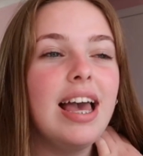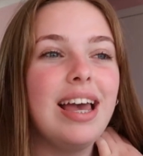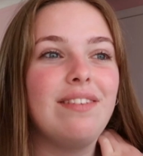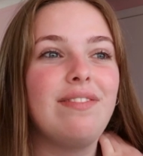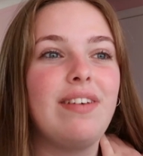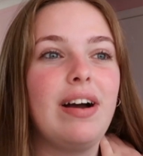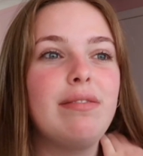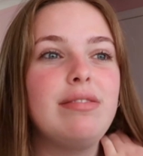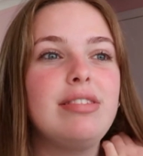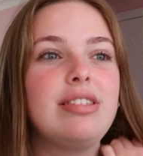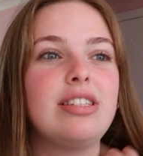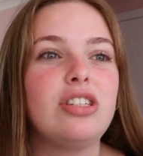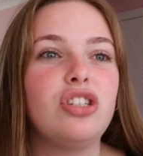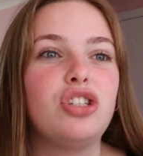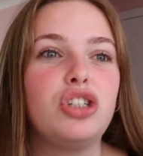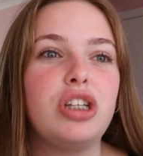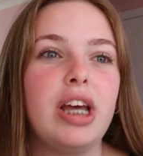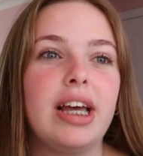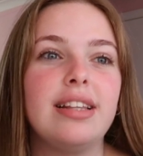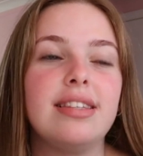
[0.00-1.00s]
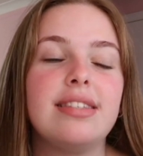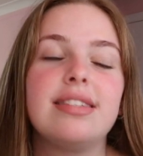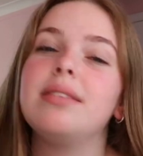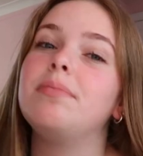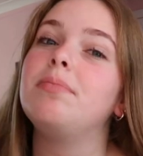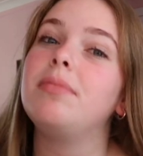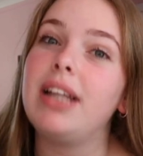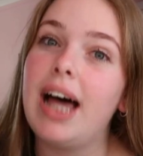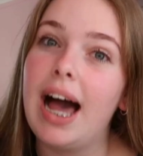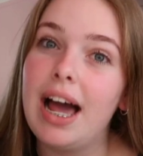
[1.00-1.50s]
if I was to shed
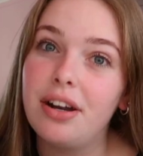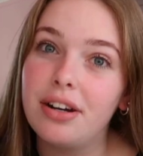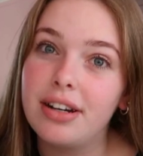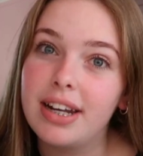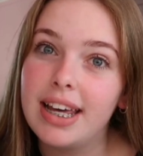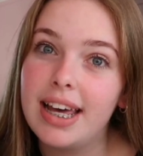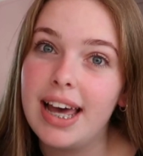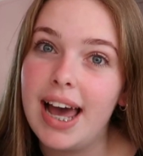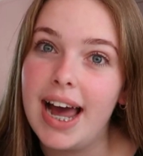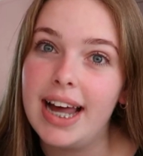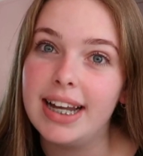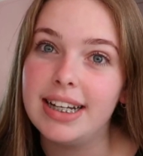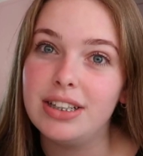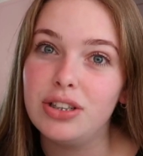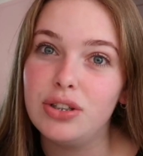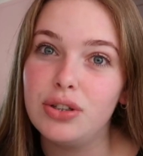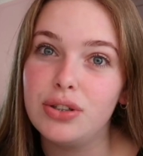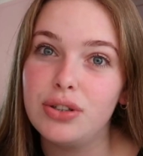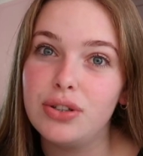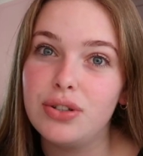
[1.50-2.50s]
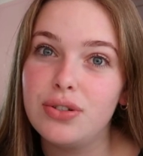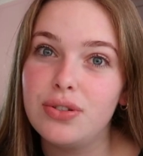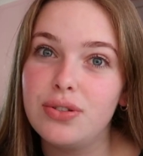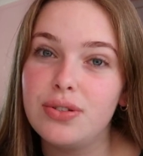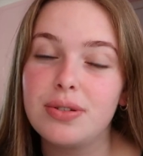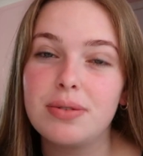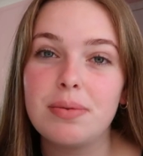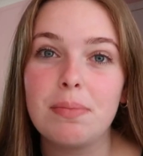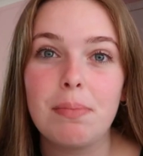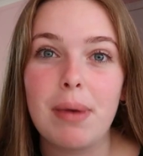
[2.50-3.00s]
some light on it and
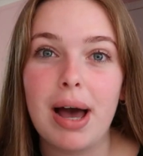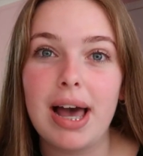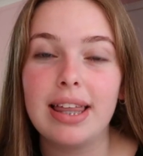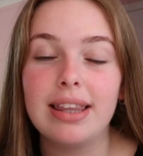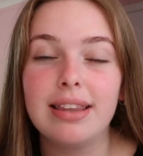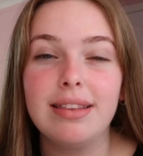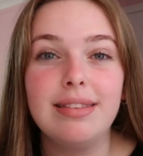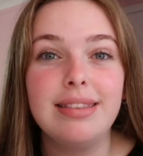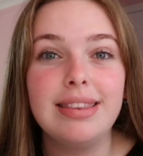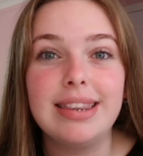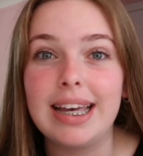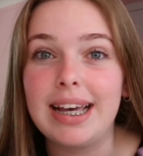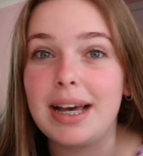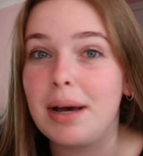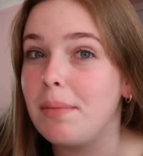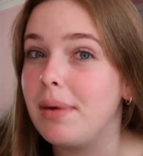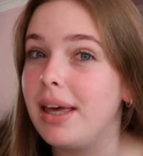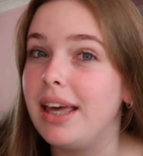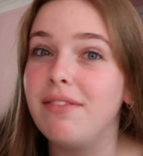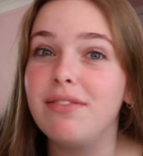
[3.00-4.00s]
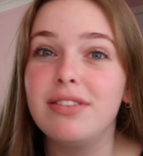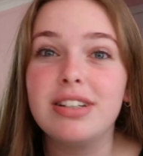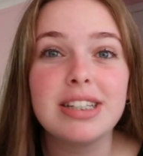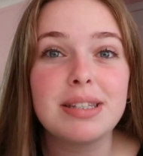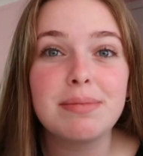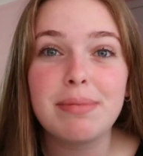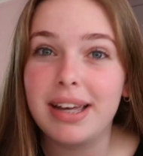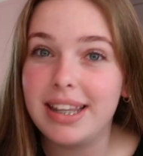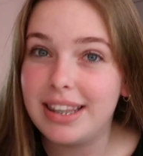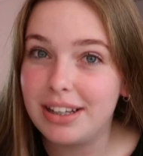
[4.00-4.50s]
use my, even
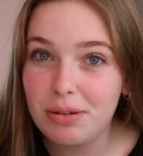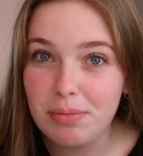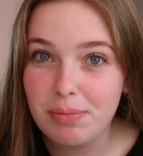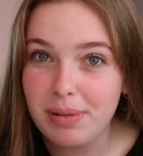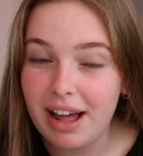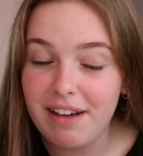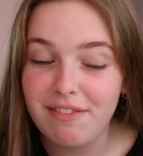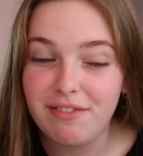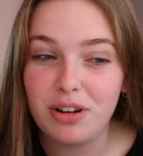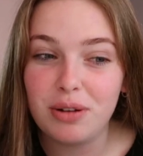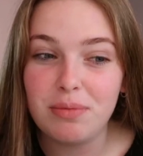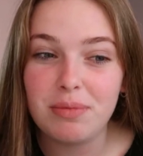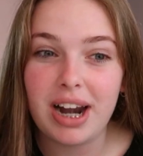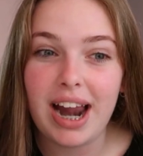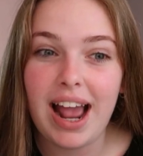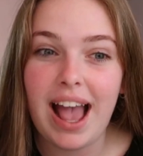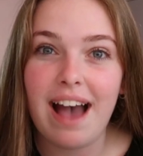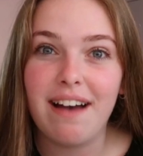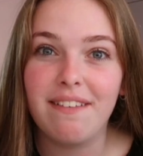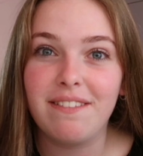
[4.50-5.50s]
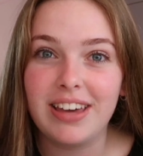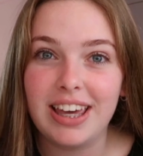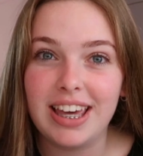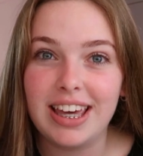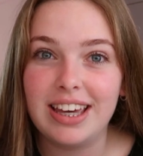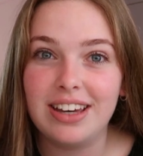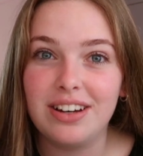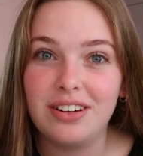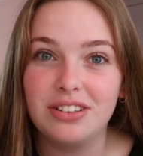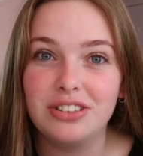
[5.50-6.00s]
just my little platform that I have
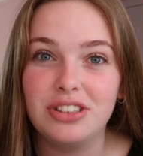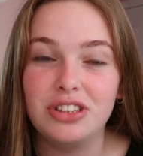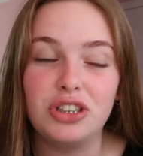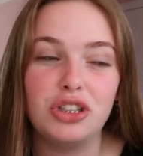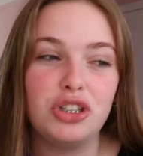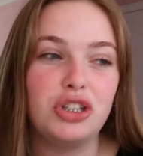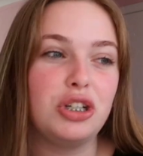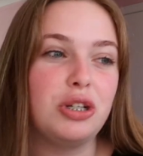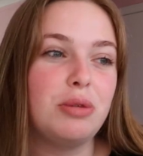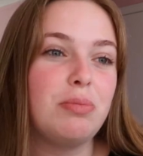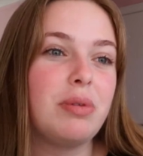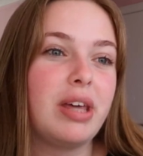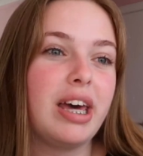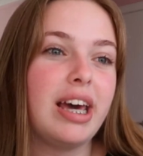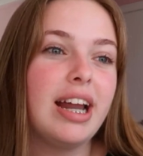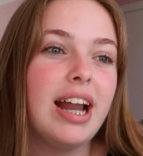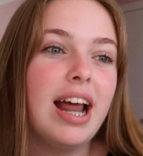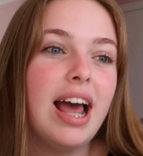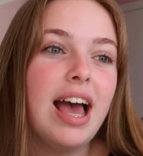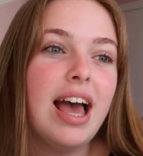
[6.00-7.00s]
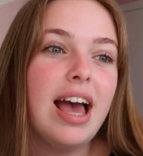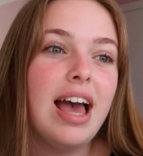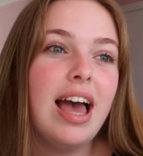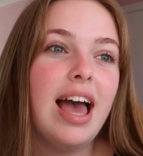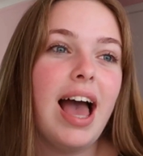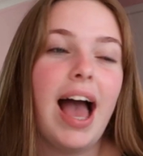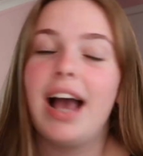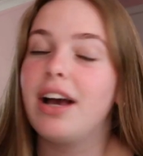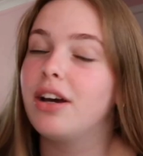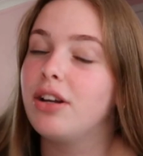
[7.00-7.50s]
here on YouTube, that
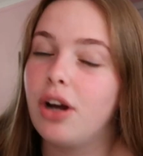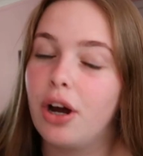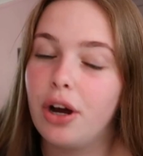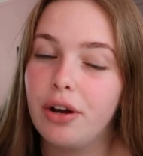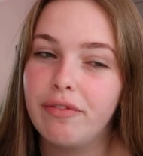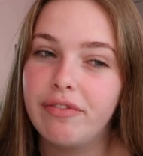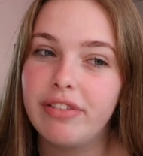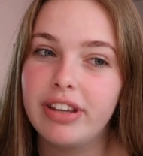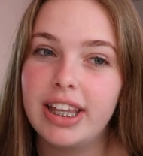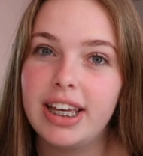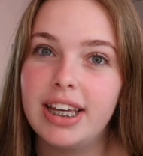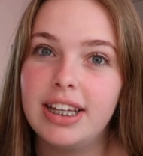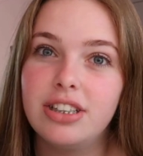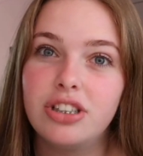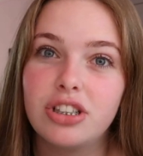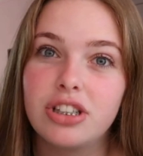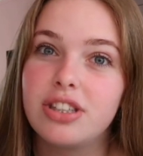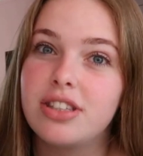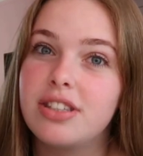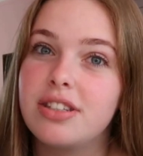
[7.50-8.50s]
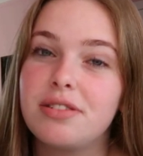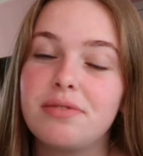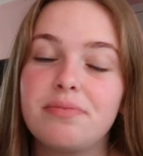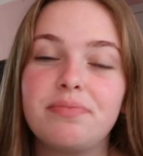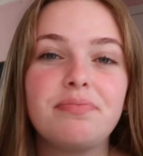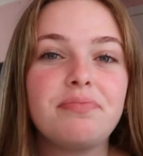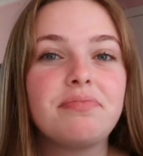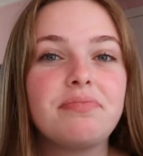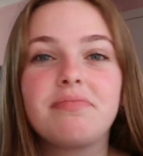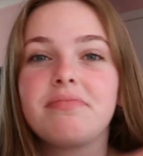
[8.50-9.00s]
I could hopefully just,
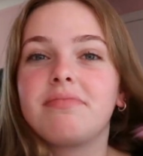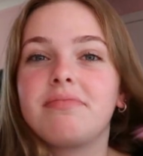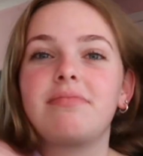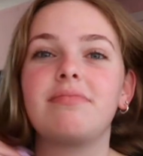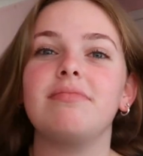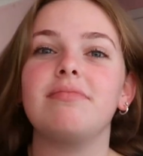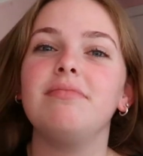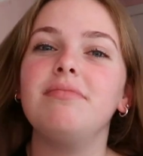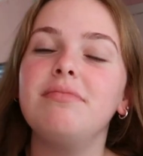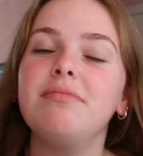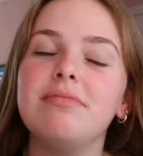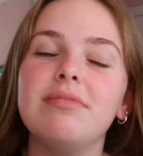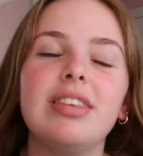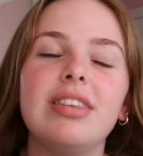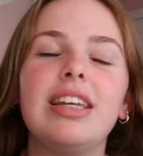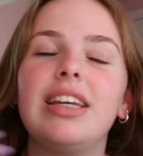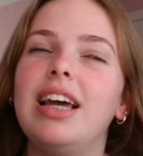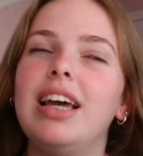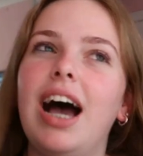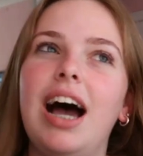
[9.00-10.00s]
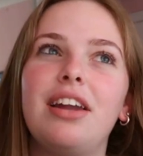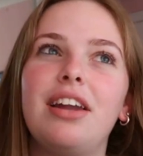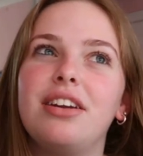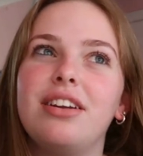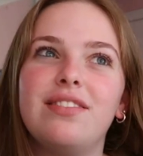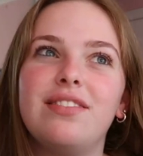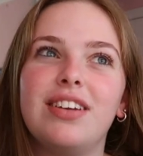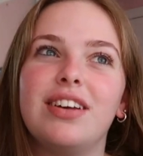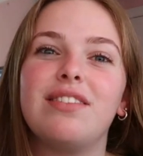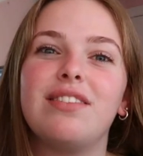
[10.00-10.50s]
I
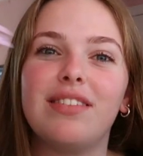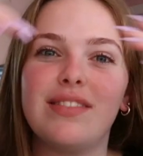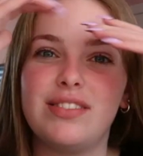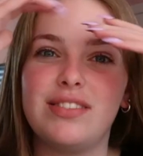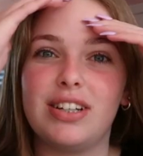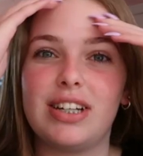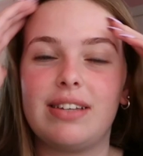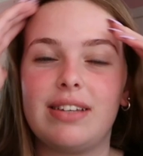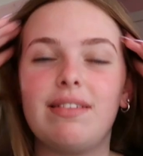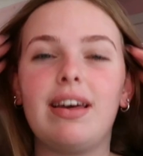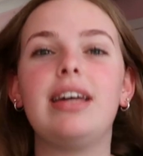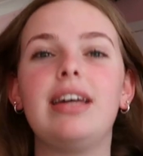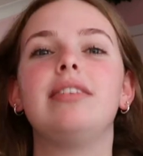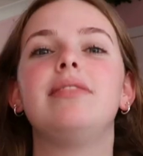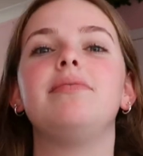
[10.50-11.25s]
don't even know what I'm talking about.